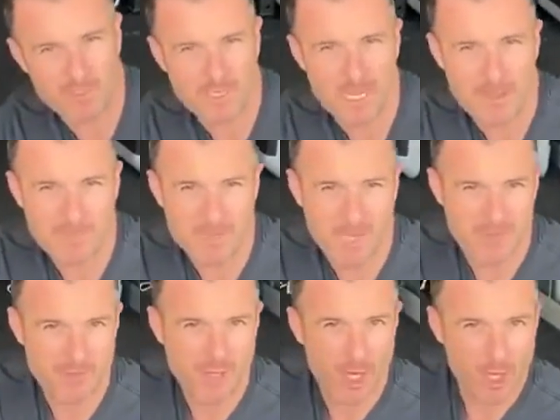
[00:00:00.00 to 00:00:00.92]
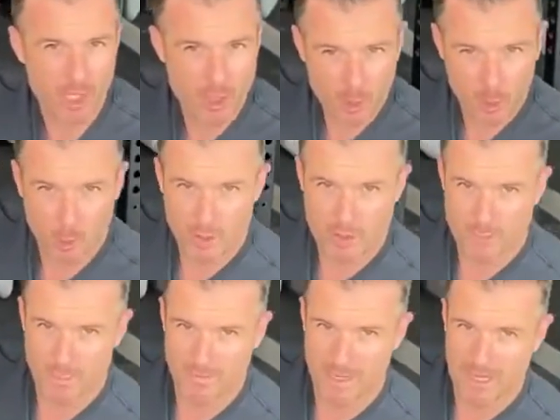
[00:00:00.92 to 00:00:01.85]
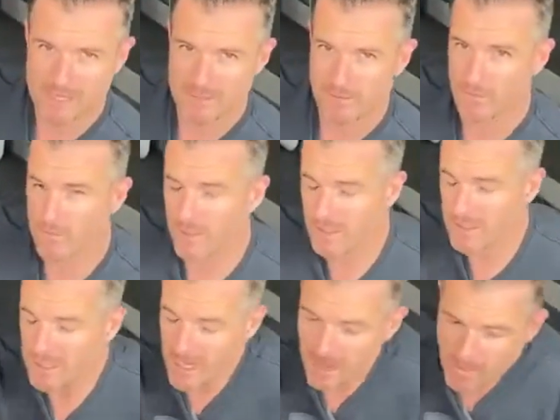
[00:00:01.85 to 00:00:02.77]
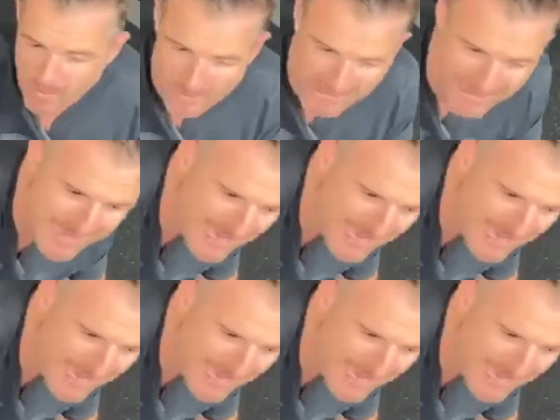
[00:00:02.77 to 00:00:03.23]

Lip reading: open you up. Now, the only caution with that is, if you've got a current,